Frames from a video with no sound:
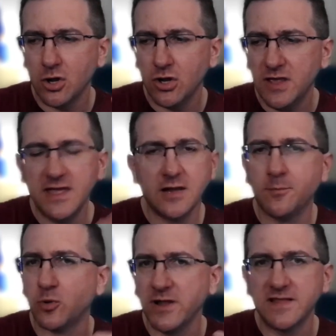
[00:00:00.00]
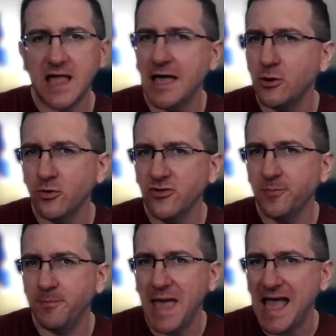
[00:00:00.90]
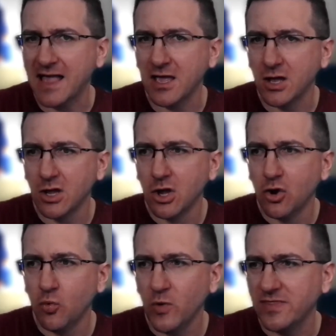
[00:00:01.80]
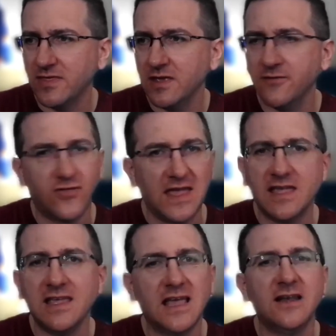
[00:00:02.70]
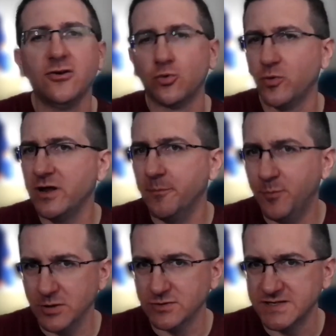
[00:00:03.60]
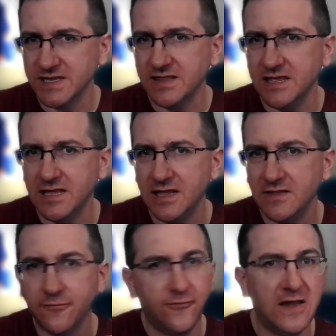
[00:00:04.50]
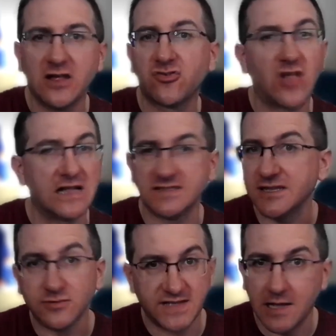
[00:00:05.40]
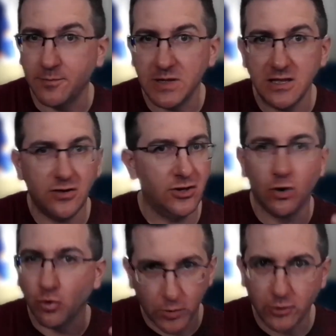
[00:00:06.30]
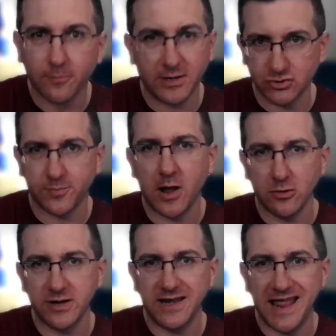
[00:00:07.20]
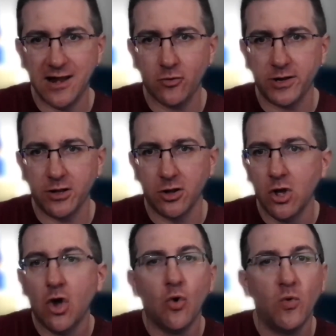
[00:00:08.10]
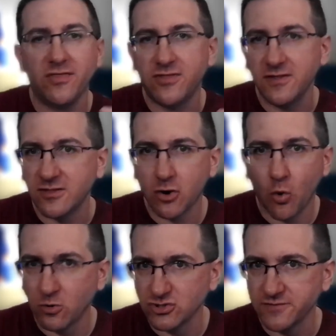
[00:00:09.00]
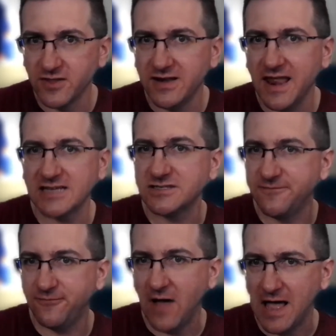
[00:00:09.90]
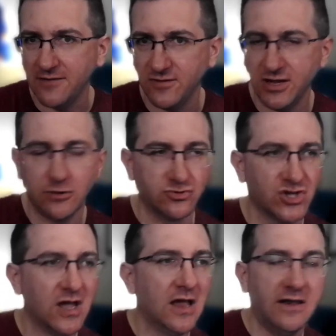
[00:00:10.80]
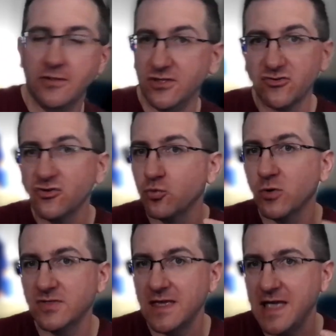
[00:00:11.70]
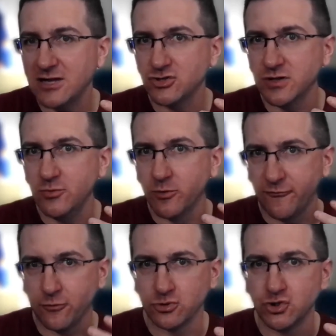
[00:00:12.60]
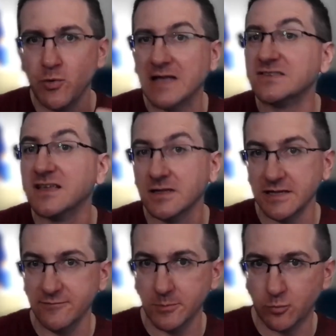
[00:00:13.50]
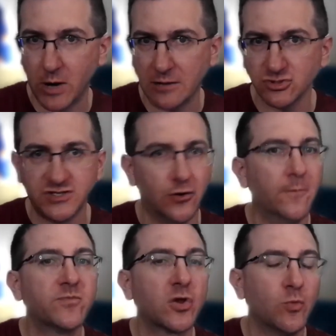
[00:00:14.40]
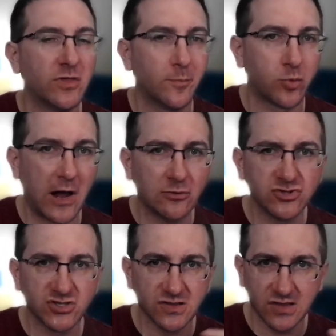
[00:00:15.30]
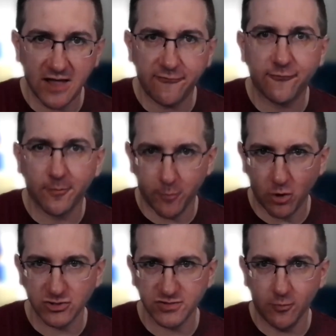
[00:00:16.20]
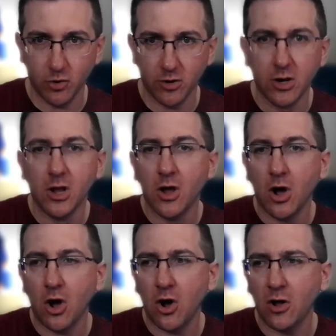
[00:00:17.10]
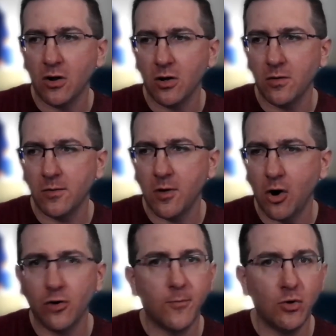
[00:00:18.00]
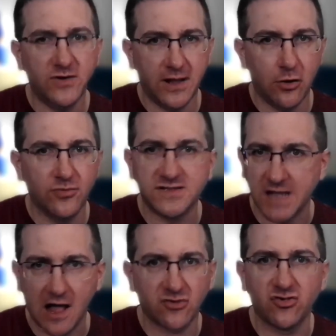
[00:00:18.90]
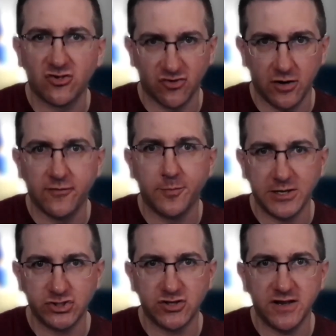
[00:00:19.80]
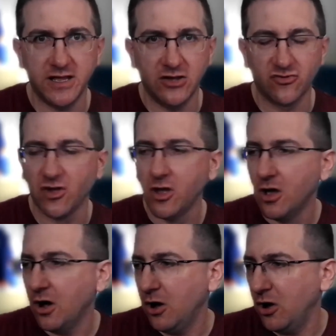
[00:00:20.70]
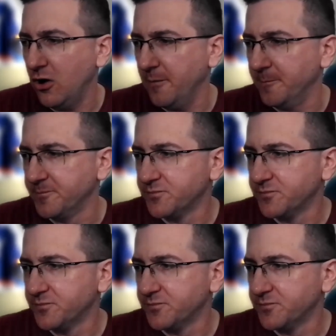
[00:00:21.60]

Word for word: he can bring the Coyotes back with if they can get an arena built in the in the Phoenix, Scottsdale, Tempe, you know, greater metropolitan area within the course of the next 5 years. Now, this is what they actually refer to as the Cleveland Browns deal. When the Browns left for Baltimore, on uh, Art Modell, the toxic son of a bitch that he is, um,